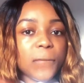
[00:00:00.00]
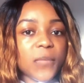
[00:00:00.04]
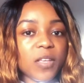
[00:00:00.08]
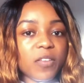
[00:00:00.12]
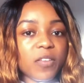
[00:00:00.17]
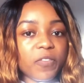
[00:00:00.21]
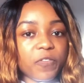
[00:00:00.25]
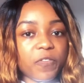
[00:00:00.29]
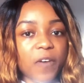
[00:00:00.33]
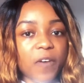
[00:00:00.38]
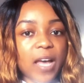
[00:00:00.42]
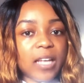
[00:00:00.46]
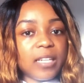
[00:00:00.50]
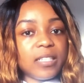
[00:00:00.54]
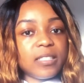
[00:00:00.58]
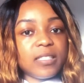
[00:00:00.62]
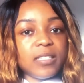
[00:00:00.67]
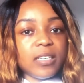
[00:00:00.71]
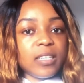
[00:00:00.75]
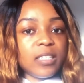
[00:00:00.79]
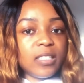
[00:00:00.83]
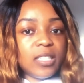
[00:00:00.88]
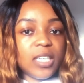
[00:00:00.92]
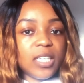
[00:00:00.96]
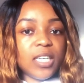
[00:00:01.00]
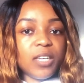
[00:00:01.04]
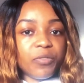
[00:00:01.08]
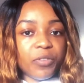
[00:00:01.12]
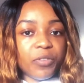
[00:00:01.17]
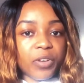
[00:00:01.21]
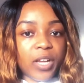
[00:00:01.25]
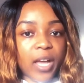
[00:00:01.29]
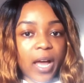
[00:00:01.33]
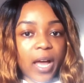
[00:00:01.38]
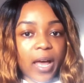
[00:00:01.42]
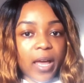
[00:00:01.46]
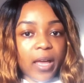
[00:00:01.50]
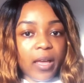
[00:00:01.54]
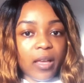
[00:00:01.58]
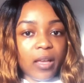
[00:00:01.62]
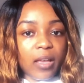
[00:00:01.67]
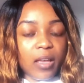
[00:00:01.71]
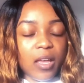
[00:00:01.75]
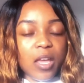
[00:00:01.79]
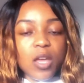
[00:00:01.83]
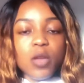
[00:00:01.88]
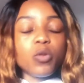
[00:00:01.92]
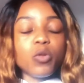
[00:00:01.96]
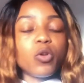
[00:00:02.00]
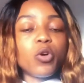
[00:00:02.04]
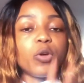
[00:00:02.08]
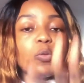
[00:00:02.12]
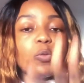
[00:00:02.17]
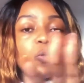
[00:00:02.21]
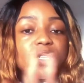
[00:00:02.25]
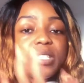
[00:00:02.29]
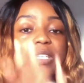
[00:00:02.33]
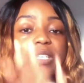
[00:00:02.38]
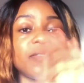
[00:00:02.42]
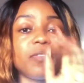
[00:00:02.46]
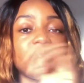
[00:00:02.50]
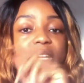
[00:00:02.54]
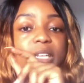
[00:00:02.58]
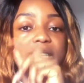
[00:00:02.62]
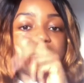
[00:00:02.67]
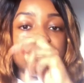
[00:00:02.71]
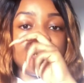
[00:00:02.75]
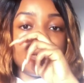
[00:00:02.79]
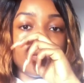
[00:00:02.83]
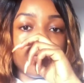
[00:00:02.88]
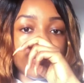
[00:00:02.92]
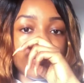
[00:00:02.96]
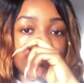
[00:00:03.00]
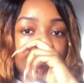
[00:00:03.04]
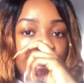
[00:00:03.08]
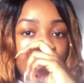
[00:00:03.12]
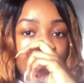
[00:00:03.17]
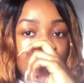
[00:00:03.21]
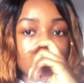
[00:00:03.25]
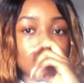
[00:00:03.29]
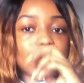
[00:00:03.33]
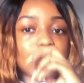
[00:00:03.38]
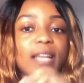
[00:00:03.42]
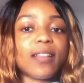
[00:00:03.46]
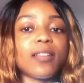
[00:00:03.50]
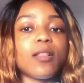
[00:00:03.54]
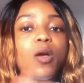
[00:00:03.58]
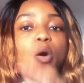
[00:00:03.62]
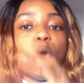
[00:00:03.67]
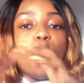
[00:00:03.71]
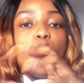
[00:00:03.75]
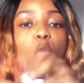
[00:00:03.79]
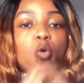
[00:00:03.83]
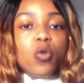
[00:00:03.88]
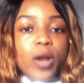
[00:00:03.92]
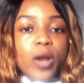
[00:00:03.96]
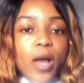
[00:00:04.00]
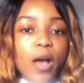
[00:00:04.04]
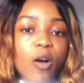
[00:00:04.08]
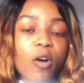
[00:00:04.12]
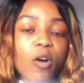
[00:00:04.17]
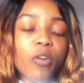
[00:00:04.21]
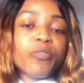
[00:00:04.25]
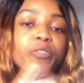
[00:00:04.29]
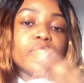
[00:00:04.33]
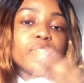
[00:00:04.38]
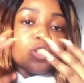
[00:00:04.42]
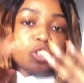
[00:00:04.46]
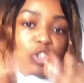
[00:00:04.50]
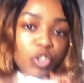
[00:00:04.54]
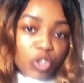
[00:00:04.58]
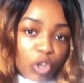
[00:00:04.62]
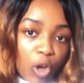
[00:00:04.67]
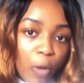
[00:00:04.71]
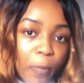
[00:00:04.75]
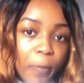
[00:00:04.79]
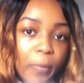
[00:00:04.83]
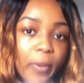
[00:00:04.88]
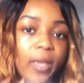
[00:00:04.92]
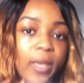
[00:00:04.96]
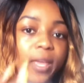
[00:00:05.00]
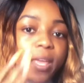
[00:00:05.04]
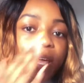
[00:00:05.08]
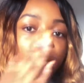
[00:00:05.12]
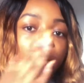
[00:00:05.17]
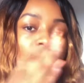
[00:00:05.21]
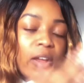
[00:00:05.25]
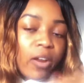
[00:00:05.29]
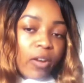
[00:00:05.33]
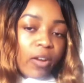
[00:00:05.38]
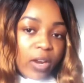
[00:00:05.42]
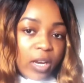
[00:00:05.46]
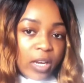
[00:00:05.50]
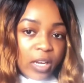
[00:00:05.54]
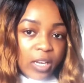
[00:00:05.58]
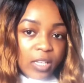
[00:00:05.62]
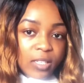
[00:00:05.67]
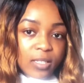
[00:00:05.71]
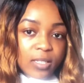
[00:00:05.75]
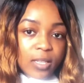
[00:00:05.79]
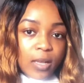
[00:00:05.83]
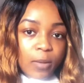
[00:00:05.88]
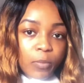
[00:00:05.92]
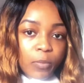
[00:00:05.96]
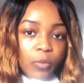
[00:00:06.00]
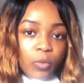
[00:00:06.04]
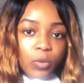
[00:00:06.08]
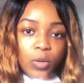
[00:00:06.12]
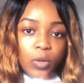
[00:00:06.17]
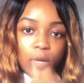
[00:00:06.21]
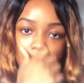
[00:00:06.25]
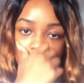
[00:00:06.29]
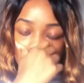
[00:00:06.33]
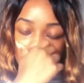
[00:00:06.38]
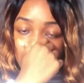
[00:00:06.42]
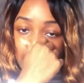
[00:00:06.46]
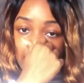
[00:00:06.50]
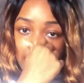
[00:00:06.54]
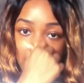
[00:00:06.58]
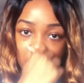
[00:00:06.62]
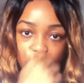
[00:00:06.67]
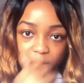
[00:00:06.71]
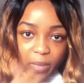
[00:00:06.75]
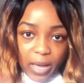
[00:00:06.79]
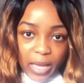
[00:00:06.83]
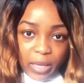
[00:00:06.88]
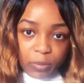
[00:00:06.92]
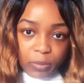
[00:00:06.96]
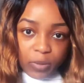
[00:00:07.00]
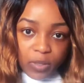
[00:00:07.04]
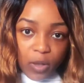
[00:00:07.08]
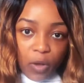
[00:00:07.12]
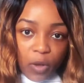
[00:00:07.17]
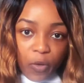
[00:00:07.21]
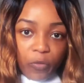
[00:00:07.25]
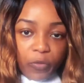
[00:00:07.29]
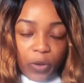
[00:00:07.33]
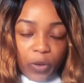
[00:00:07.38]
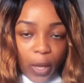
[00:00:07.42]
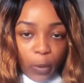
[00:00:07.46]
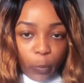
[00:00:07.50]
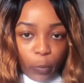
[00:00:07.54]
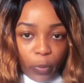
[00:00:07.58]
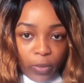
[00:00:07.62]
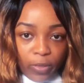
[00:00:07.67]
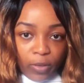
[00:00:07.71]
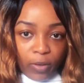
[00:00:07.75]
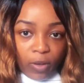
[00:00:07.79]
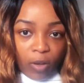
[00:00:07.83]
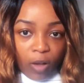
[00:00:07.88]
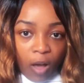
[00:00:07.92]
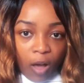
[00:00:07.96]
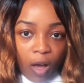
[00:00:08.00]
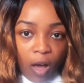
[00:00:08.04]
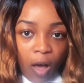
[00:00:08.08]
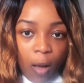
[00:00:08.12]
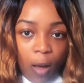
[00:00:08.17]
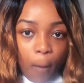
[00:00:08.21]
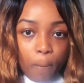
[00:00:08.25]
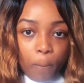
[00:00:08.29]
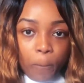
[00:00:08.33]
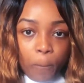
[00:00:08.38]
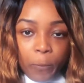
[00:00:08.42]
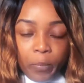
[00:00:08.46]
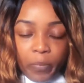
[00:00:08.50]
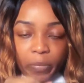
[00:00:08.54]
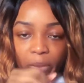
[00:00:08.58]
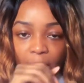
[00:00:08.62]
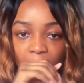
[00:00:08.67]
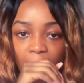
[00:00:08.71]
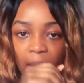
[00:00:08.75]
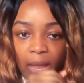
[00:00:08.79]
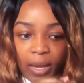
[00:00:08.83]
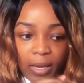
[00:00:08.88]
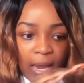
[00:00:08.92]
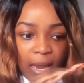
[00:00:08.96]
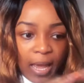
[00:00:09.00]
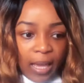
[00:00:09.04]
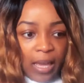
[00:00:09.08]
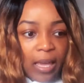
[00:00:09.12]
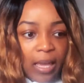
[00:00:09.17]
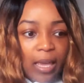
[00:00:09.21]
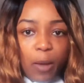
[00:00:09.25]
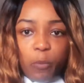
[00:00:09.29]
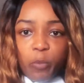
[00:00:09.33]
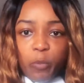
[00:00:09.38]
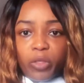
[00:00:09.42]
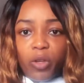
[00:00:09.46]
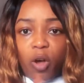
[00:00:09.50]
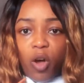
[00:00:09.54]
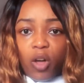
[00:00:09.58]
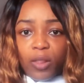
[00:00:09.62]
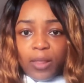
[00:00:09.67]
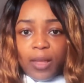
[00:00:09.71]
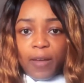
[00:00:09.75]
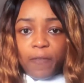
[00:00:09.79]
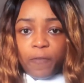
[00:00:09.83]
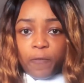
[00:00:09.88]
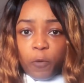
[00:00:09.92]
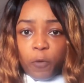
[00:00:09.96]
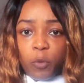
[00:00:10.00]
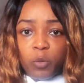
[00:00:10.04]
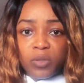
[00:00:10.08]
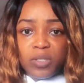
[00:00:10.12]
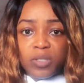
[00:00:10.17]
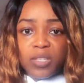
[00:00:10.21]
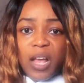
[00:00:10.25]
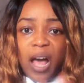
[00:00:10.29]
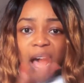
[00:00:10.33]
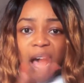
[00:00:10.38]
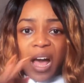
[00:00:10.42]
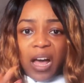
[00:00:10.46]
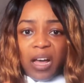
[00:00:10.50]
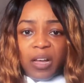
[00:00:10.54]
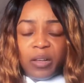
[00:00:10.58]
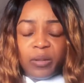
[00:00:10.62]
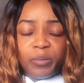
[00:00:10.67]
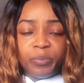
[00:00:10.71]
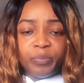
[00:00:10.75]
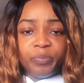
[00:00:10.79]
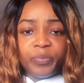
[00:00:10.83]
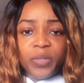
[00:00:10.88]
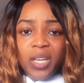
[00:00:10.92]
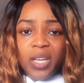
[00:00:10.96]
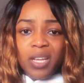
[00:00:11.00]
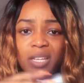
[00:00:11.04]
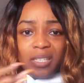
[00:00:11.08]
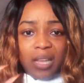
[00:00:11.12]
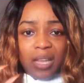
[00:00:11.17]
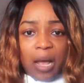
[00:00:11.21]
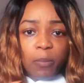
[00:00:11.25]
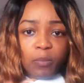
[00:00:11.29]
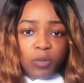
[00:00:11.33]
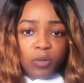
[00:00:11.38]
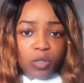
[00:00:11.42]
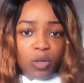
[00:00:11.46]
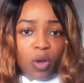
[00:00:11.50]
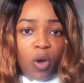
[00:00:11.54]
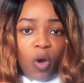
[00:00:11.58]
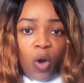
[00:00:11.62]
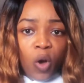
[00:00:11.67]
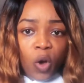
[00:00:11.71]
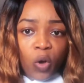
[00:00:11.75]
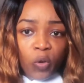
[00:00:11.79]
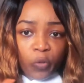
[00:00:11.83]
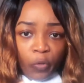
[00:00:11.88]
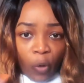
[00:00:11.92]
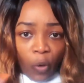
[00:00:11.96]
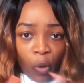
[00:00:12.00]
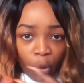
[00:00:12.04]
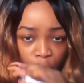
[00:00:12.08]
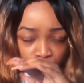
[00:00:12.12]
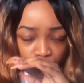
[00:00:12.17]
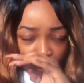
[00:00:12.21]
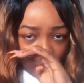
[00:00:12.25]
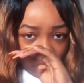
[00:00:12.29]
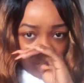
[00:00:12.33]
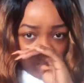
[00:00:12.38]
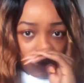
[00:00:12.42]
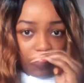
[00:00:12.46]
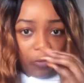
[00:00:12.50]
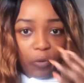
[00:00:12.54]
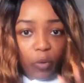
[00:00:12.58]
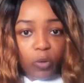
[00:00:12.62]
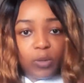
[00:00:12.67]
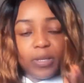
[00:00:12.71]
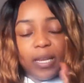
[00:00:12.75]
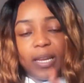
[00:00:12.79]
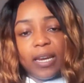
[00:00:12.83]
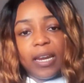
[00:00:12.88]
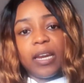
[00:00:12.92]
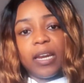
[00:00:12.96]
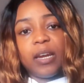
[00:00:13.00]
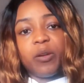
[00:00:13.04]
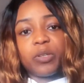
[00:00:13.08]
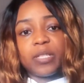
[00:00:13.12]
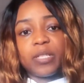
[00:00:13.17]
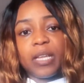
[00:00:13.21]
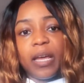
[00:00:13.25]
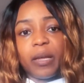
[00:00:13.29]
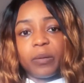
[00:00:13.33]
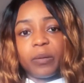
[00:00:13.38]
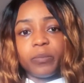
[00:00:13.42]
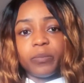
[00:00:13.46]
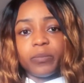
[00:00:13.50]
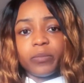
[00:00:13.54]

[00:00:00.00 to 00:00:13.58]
finds a delivery guy. No, it wasn't even a delivery guy, it was like the owner of the shop here in Istanbul. He came by himself, like with the car, and like he came with other phones, Samsung phones, other phones, and then he was like,